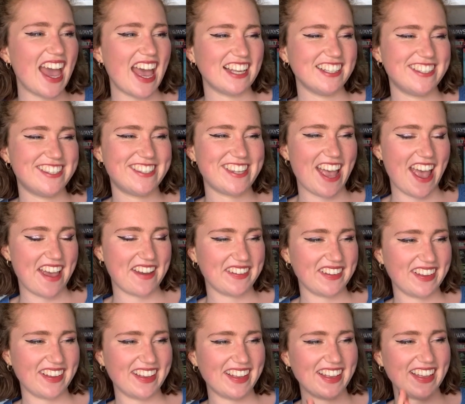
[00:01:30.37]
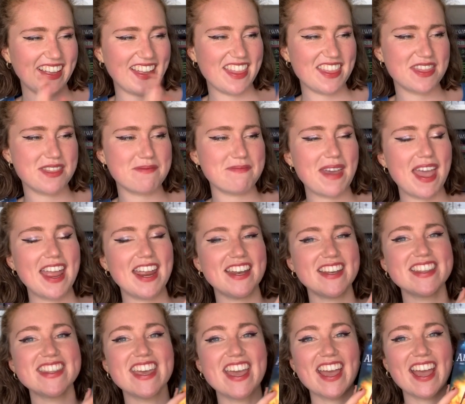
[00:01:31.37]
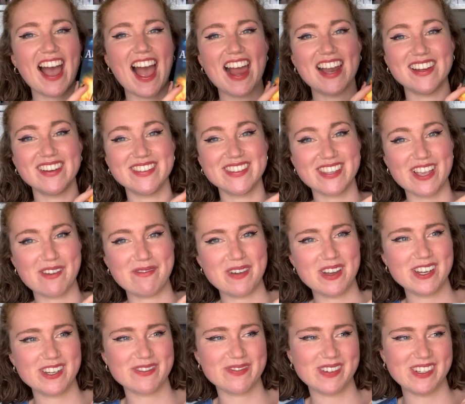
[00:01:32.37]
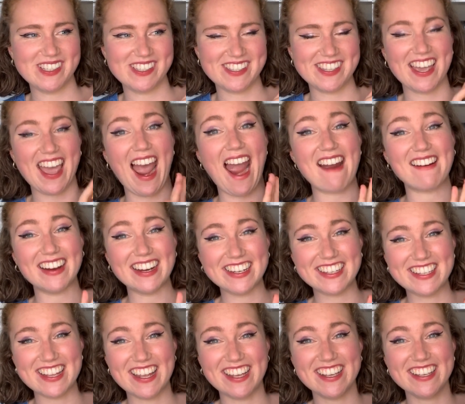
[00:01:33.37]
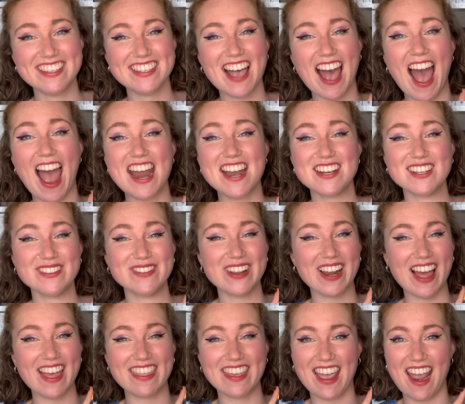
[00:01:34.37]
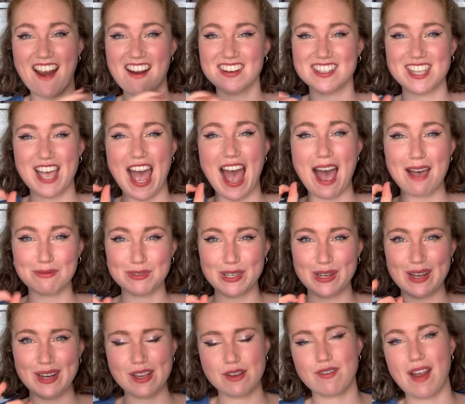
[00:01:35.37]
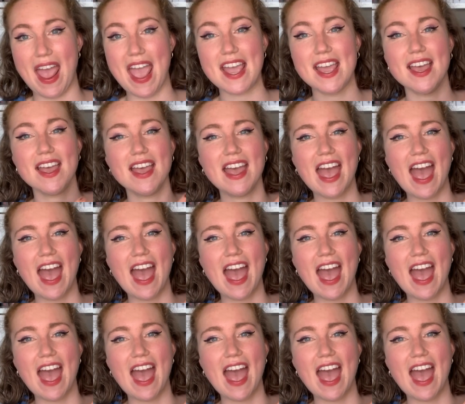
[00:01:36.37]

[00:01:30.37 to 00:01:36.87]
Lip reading: So the main thing I love so much was the characters. I just feel like the characters are absolutely great.